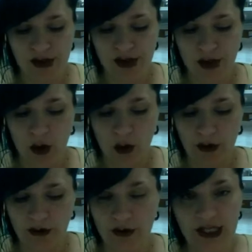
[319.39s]

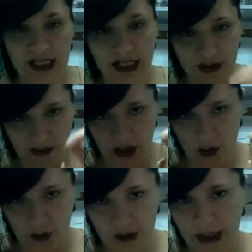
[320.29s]
So if you have sensitive
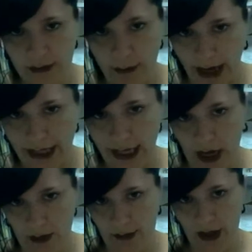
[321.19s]
ears, these might
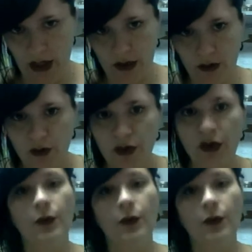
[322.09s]
not be for